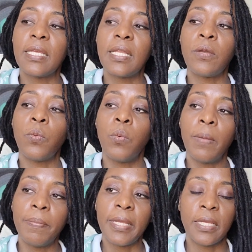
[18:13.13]
like,
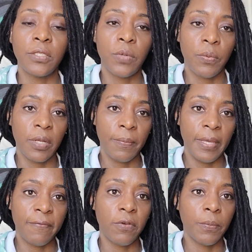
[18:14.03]
what blanket do I want to
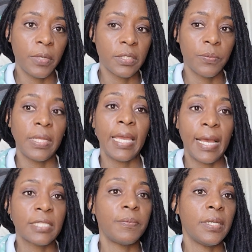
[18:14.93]
make for a person when they
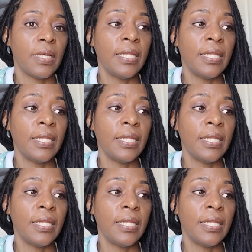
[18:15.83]
ask me,